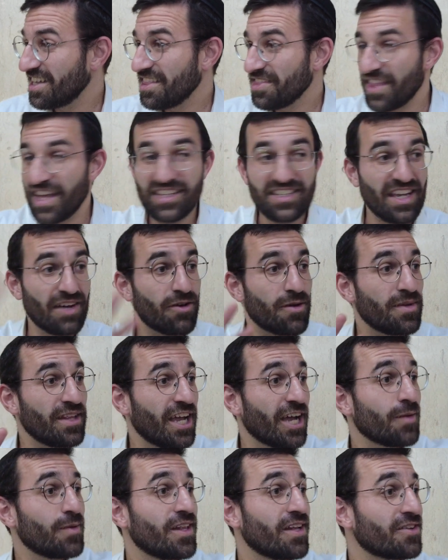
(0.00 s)
that's how Rabbi
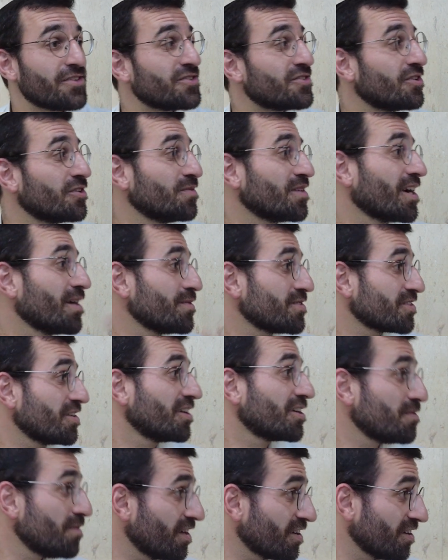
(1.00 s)
Nachman understood Mechemes
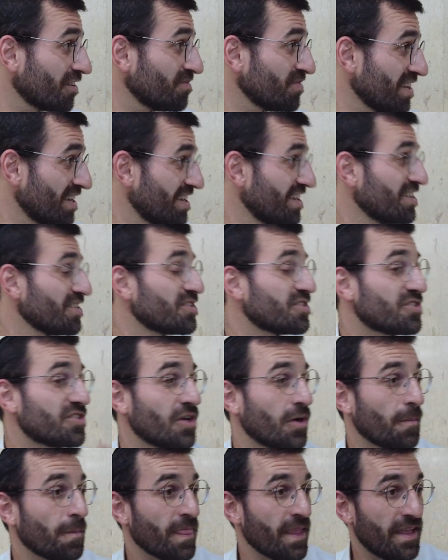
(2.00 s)
Gog and Magog.
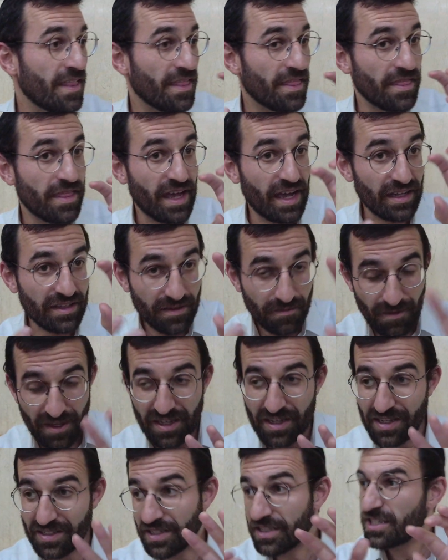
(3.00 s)
So that
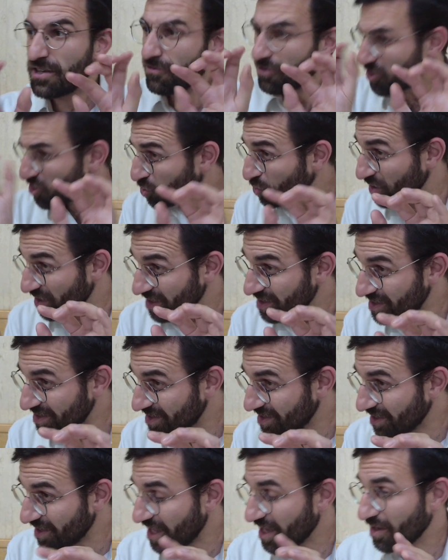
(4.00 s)
it's a different
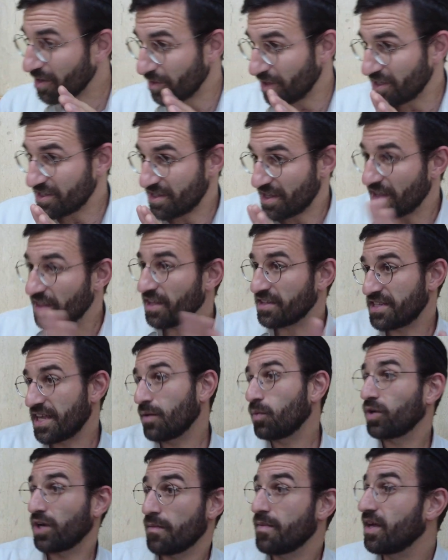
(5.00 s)
twist. Like that's
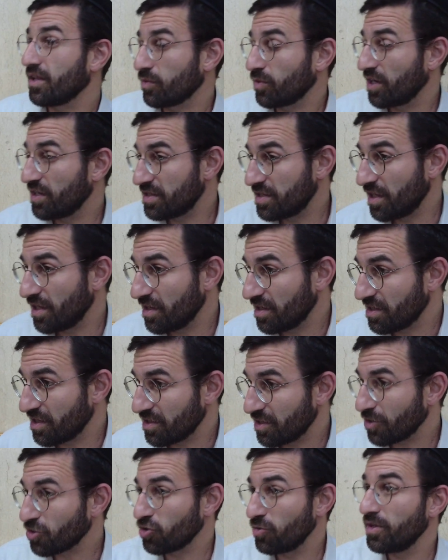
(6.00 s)
not what I meant when I said it's a
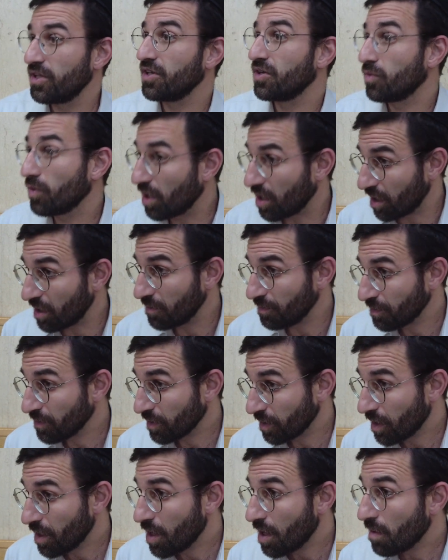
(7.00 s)
social media war,
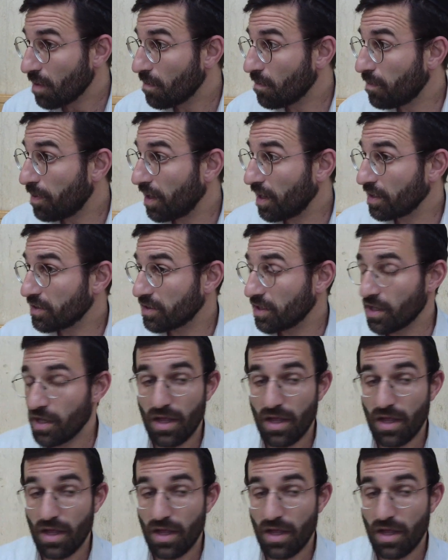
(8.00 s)
but